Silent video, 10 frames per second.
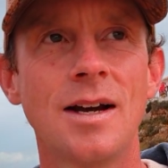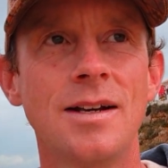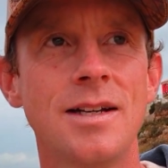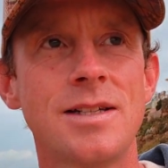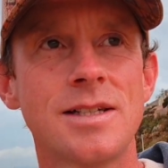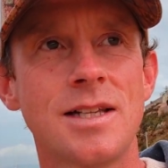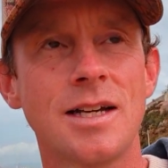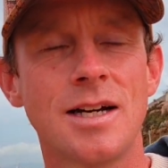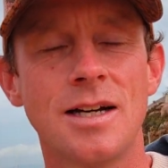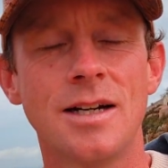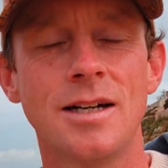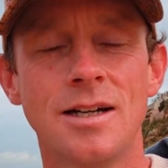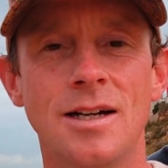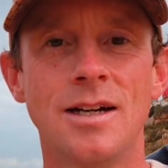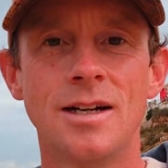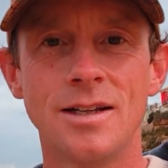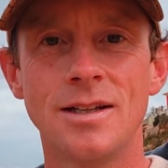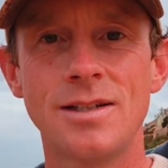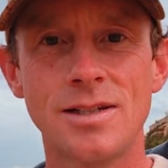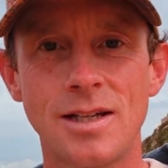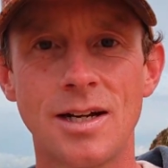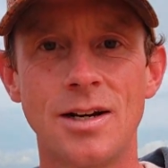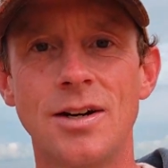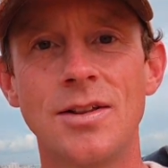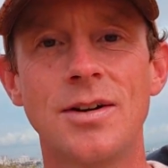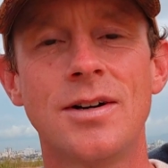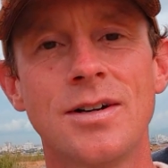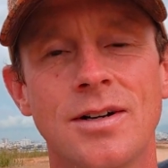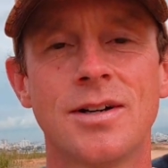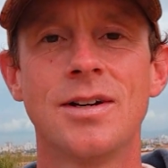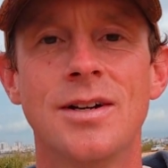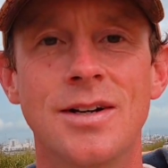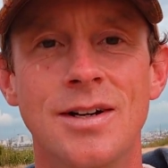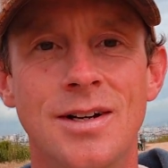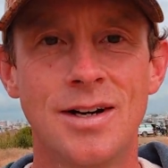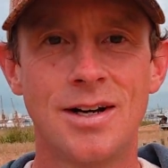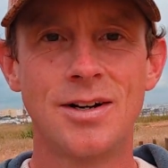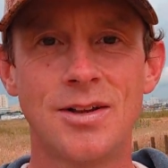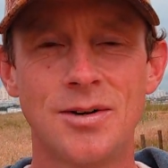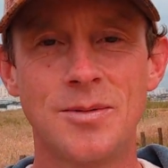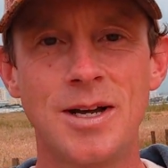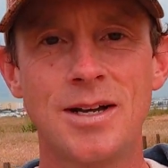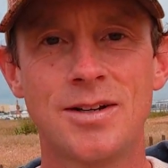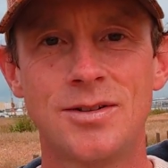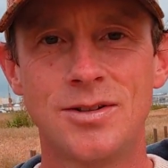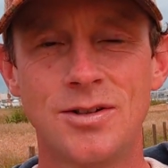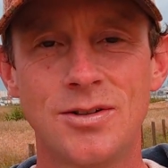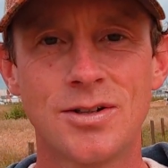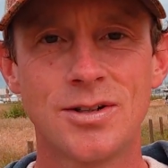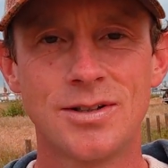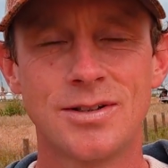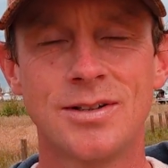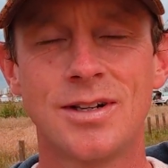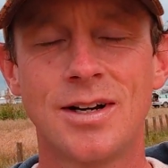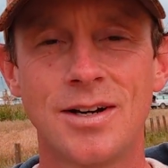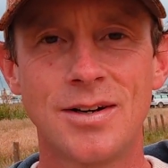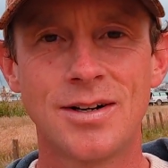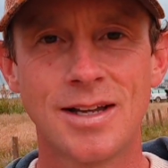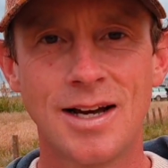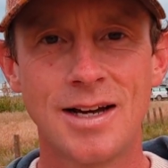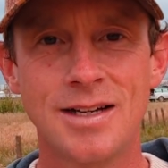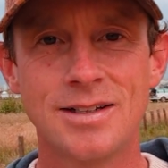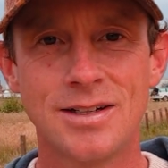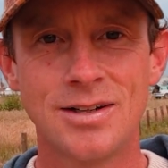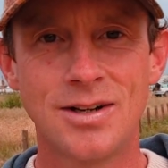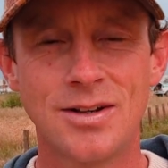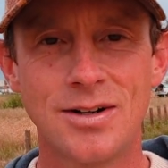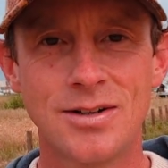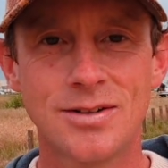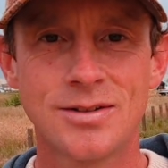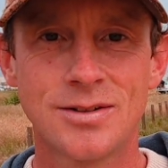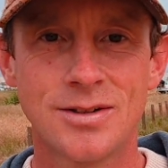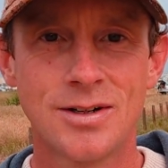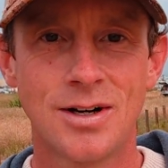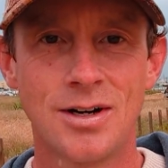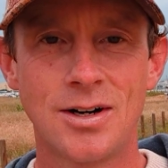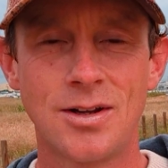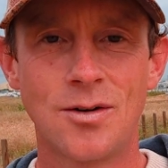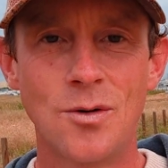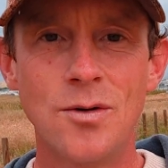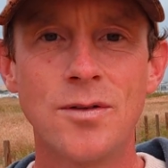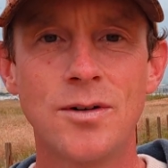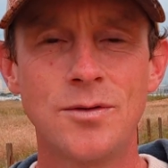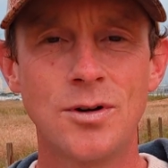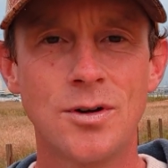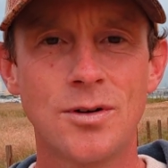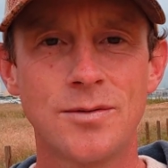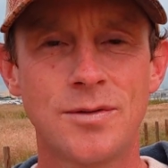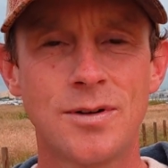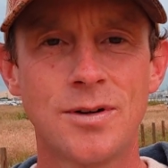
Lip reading: this is like another way that you can, another guide and another overview